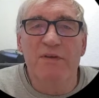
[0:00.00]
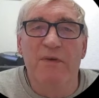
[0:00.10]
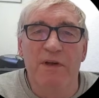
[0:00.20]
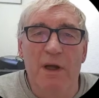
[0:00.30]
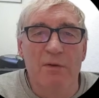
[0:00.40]
this
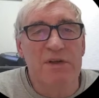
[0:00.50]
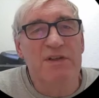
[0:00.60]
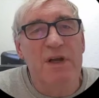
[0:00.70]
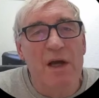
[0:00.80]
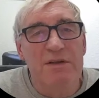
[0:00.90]
video is to
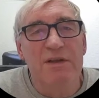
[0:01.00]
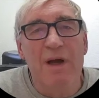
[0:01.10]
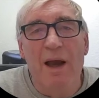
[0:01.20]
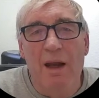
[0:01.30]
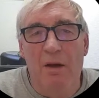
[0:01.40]
start a
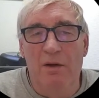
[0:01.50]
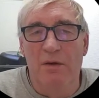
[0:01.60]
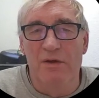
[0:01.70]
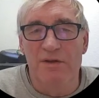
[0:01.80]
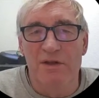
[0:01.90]
dialogue
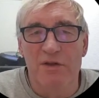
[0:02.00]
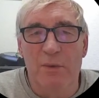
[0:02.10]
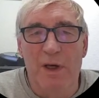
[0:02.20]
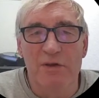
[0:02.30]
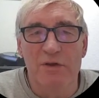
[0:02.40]
on the
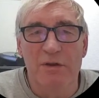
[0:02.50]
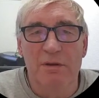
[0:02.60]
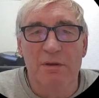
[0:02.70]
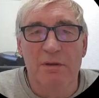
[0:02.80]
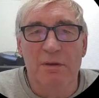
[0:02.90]
situation,
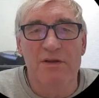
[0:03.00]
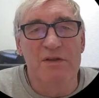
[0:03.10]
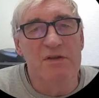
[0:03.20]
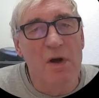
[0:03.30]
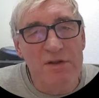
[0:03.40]
It
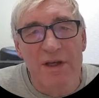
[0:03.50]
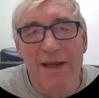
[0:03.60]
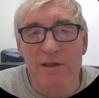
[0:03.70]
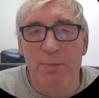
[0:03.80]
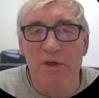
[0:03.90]
is not an
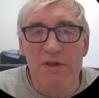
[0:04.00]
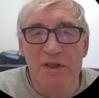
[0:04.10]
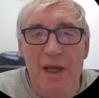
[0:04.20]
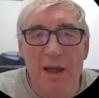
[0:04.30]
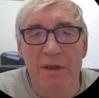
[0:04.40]
expert
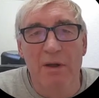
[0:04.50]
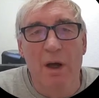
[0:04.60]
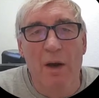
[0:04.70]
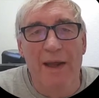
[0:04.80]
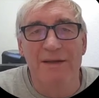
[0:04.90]

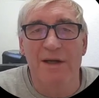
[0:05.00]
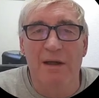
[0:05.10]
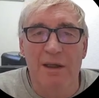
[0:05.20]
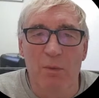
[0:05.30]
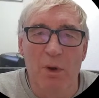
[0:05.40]
opinion on
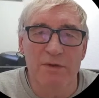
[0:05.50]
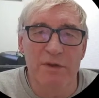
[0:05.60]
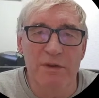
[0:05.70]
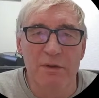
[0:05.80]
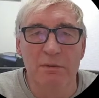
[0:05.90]
exactly what
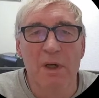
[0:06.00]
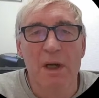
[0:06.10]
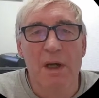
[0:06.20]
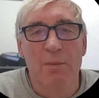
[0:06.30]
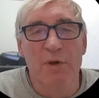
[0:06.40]
to do,
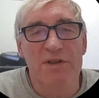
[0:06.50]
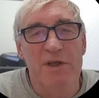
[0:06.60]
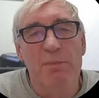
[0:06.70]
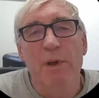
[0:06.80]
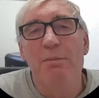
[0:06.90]
but
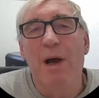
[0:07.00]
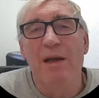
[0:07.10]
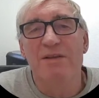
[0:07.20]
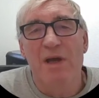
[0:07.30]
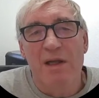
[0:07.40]
simply
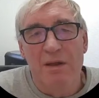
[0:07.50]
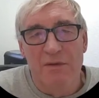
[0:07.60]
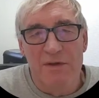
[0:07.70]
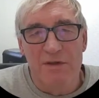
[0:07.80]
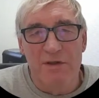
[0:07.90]
my take
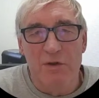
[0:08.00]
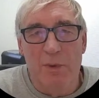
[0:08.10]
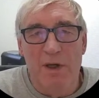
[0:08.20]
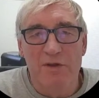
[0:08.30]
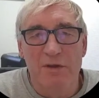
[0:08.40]
on the
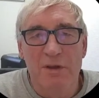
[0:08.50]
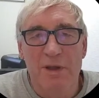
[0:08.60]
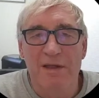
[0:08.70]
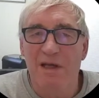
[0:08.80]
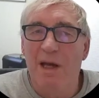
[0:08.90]
situation
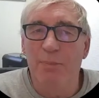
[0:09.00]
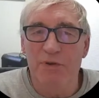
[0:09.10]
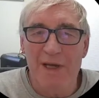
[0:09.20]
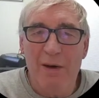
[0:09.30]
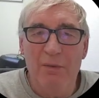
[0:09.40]
that I
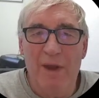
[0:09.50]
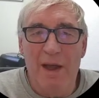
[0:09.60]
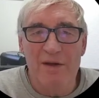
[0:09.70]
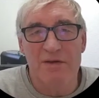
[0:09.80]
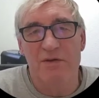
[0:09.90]
put out
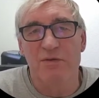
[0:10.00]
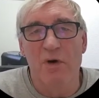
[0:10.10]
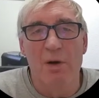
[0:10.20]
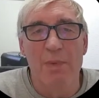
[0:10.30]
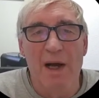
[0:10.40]
there as a
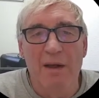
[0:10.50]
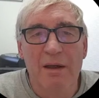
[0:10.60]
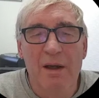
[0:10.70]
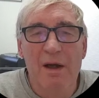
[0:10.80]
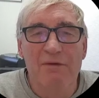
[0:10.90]
straw
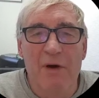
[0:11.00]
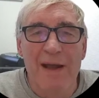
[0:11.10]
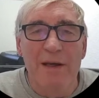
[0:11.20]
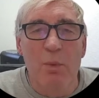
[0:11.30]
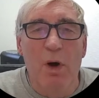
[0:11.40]
man for
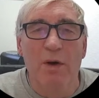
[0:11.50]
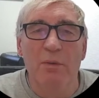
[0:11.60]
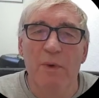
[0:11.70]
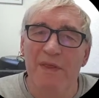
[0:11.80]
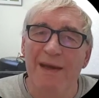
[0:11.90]
anyone
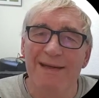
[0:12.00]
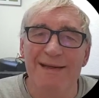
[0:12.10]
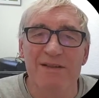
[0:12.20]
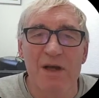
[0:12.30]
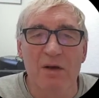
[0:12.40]
with any
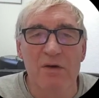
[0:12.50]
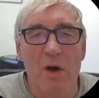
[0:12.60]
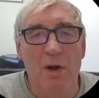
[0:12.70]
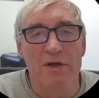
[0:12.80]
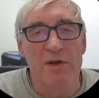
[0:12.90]
detailed
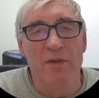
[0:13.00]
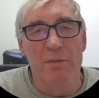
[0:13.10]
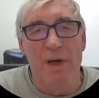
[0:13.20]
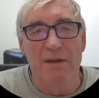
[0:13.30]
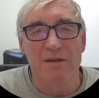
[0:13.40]
knowledge on
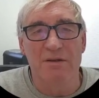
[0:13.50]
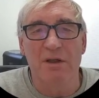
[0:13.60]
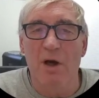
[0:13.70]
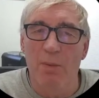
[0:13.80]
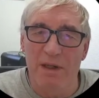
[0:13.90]
the matter to
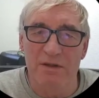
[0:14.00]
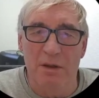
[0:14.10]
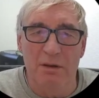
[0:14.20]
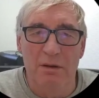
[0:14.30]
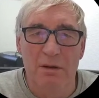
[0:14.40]
comment
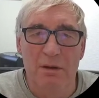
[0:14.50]
on,